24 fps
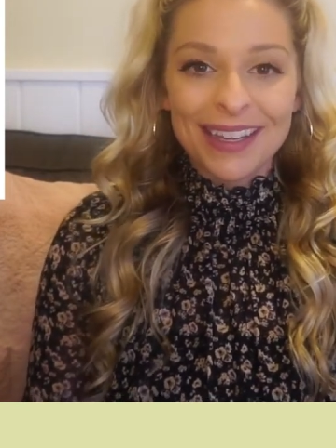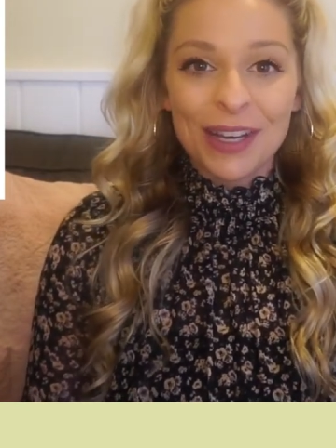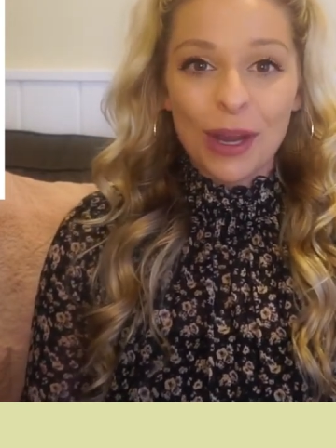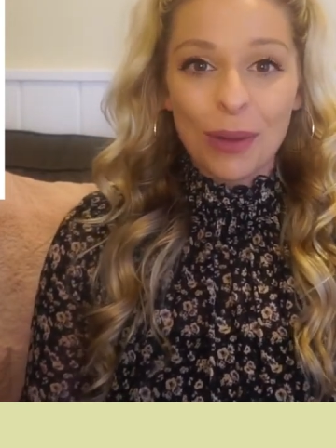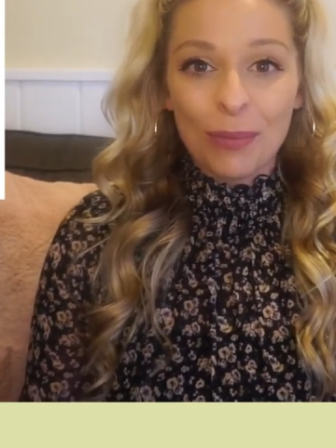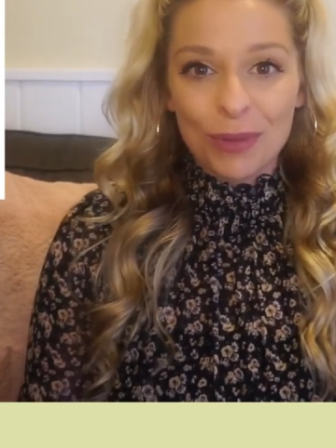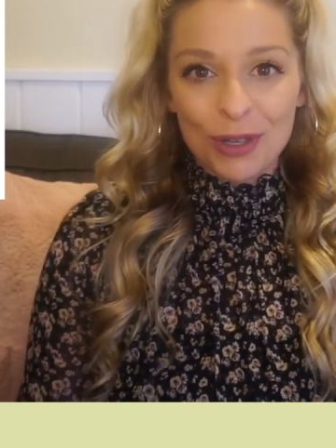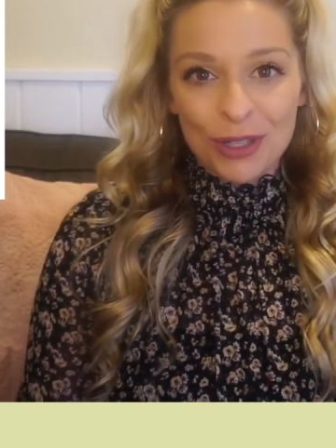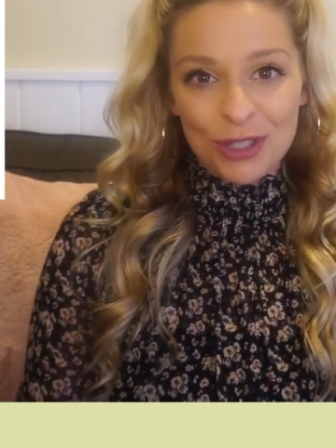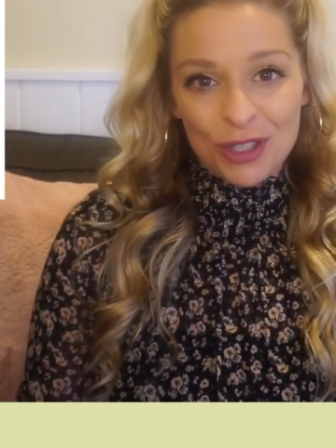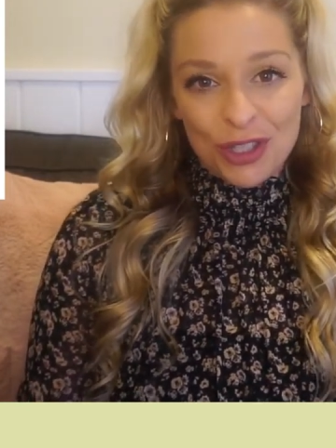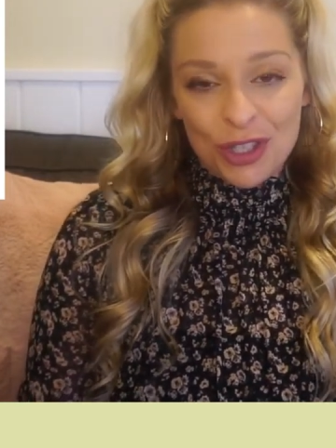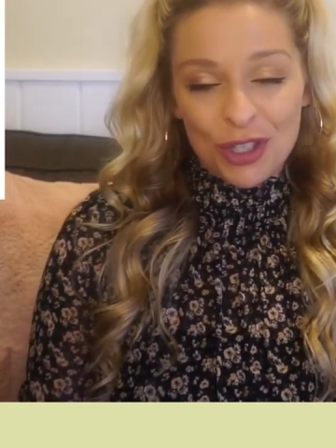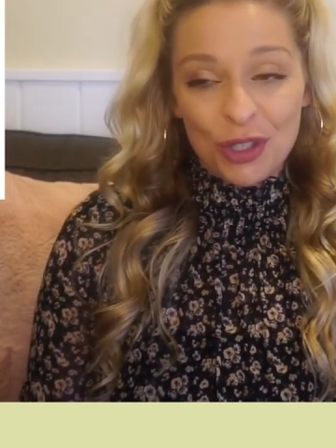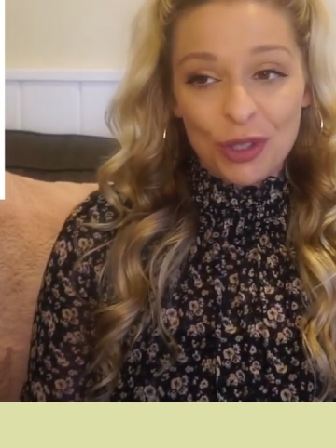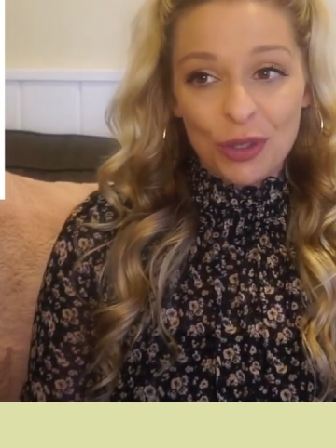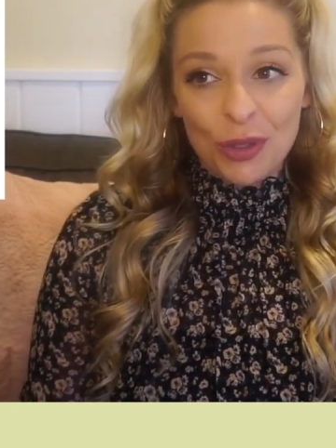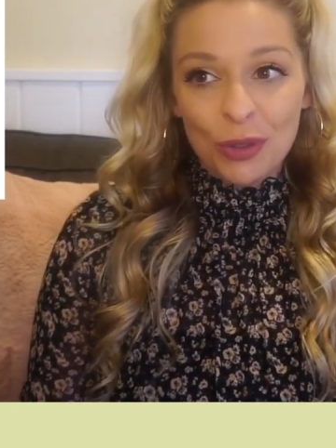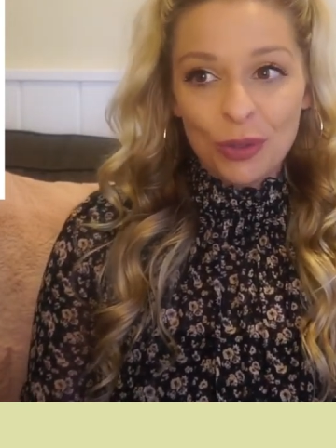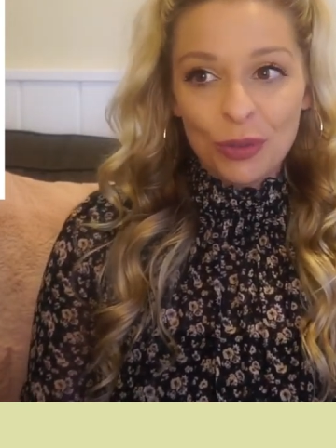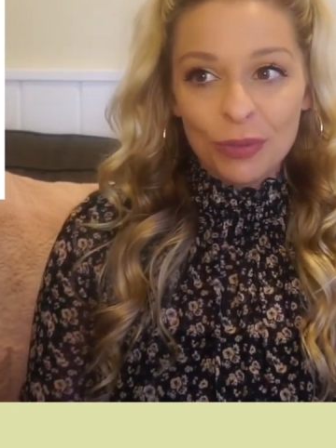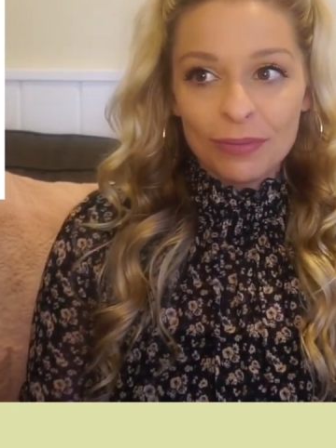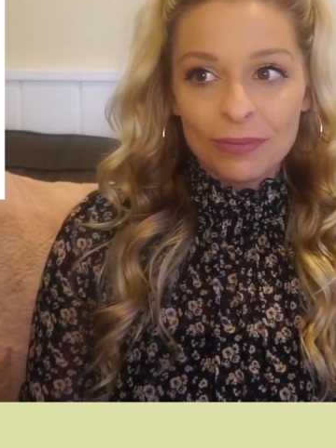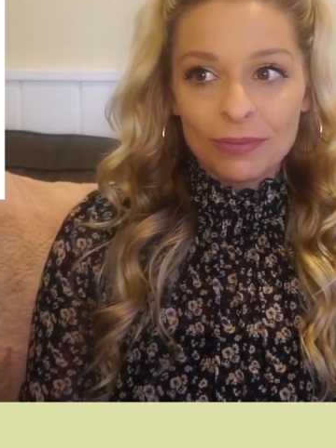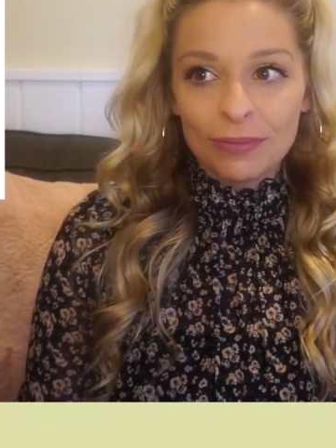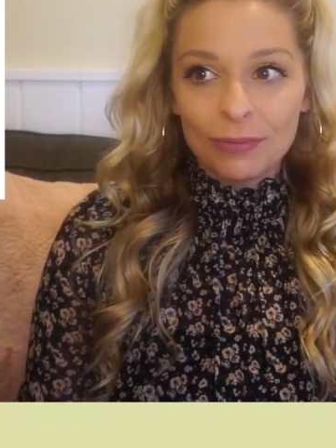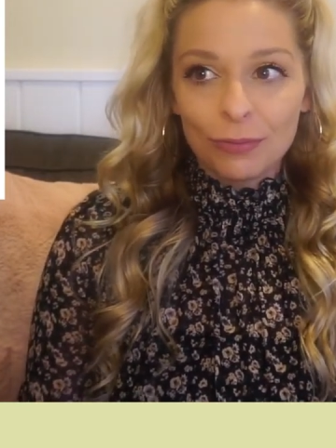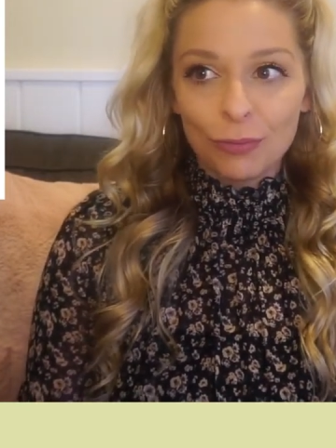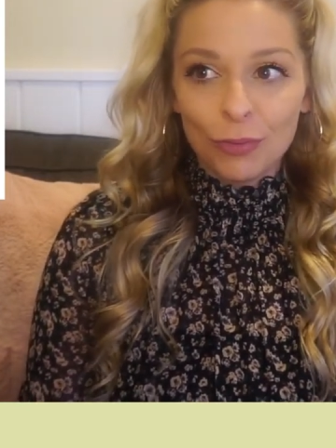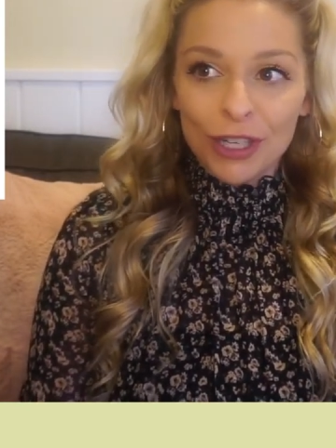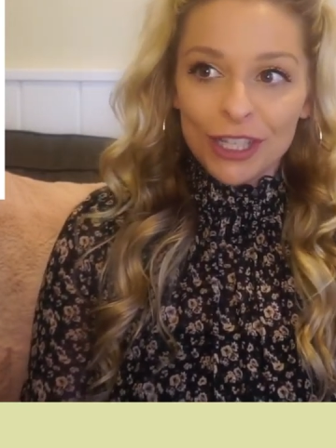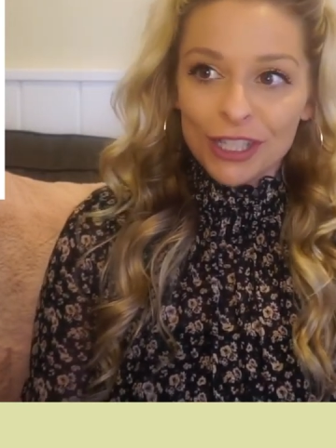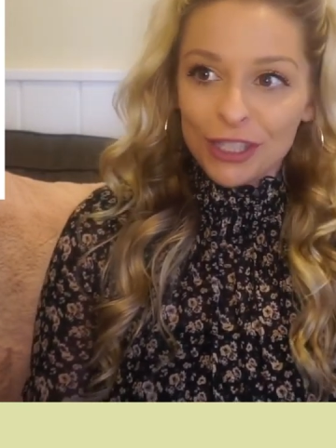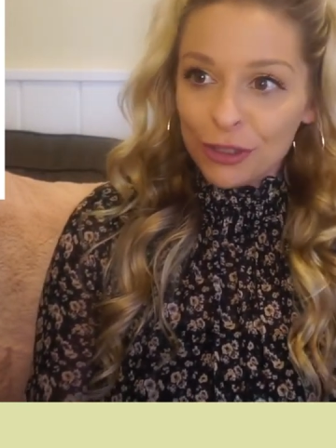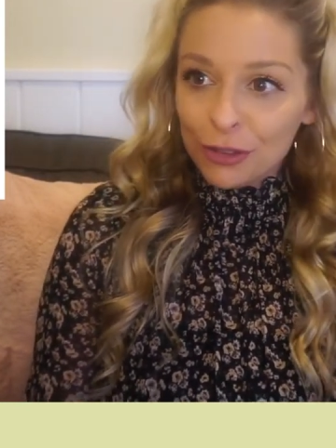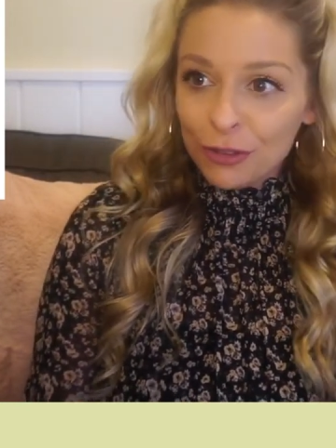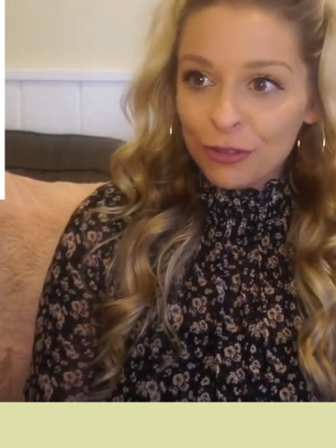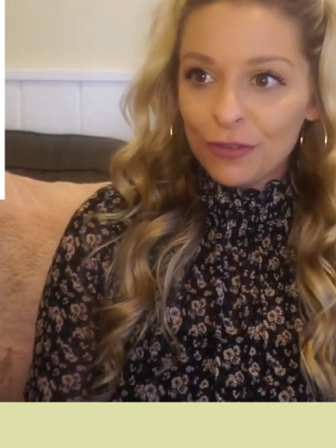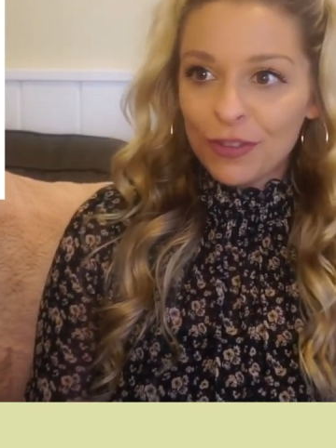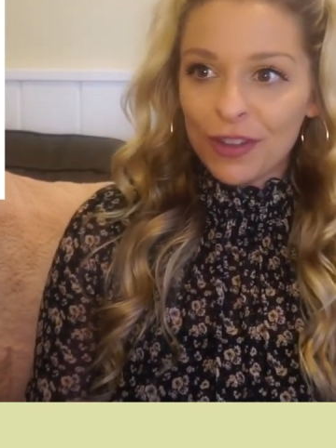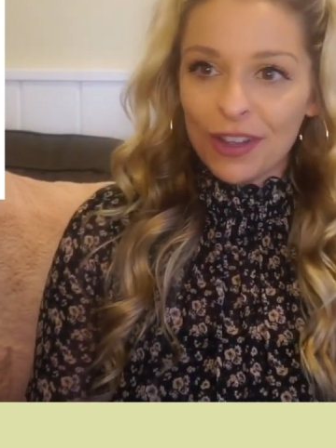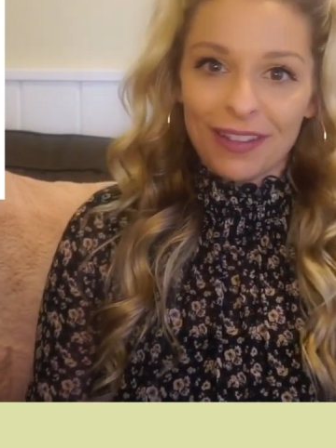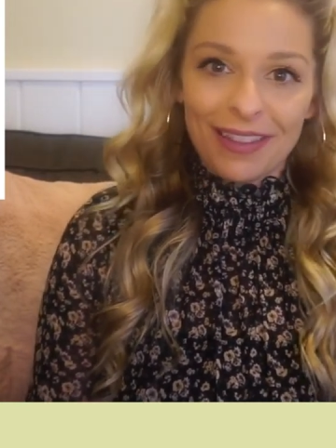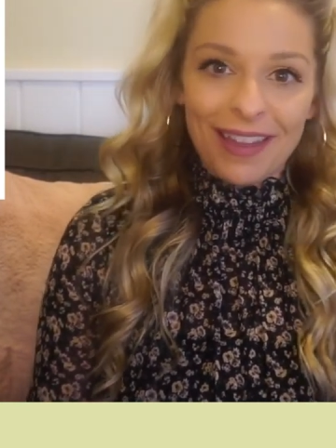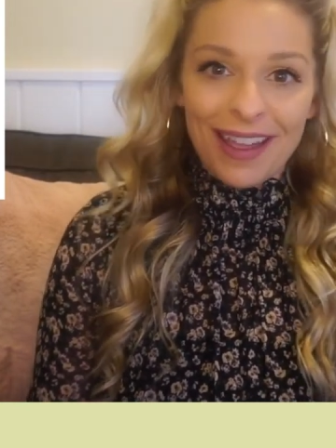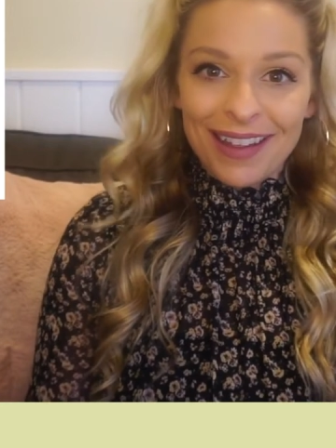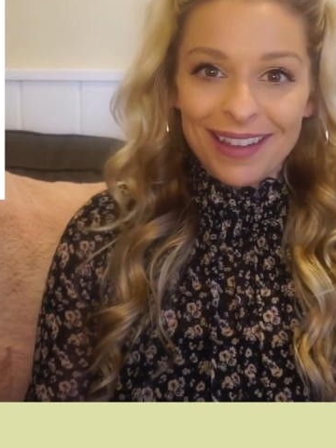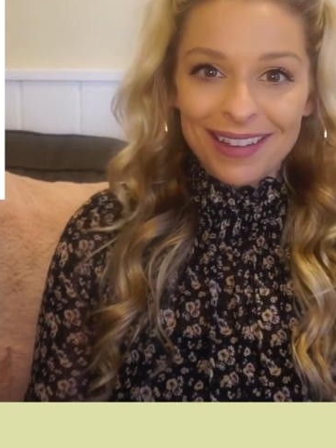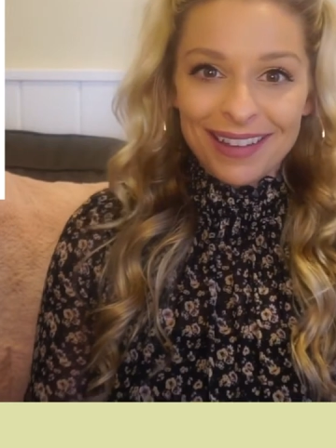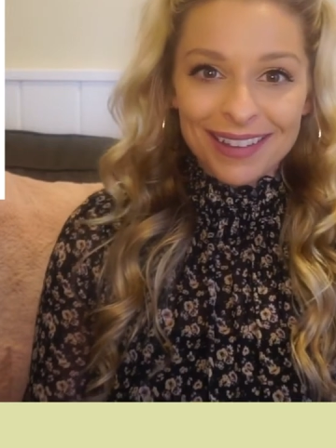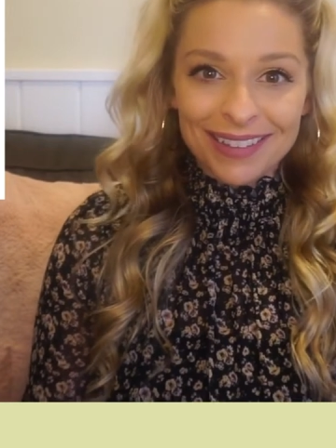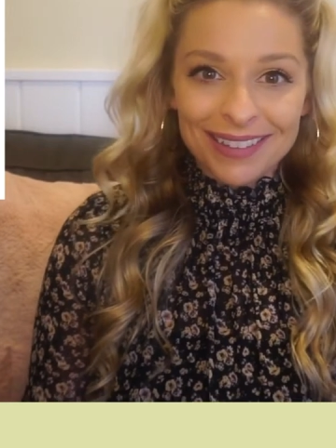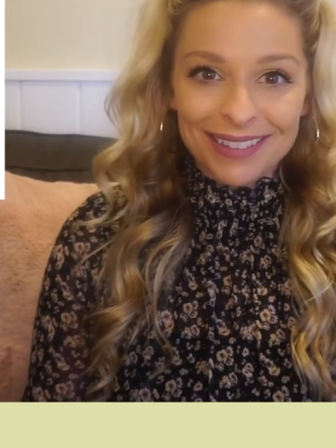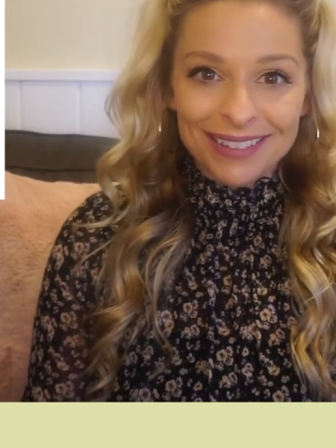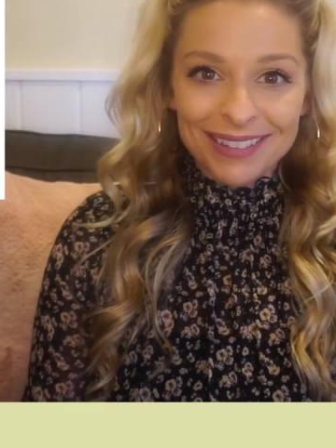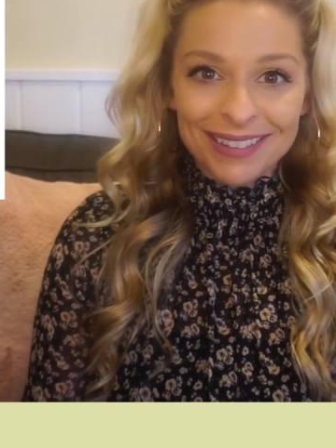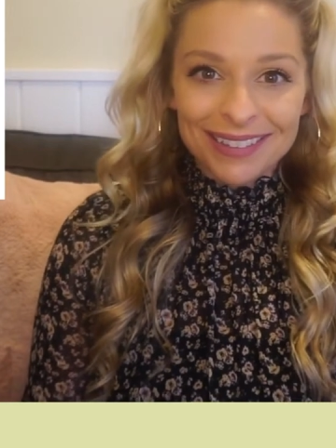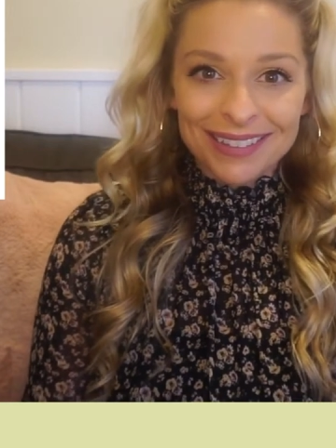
Number two, What do you feel like?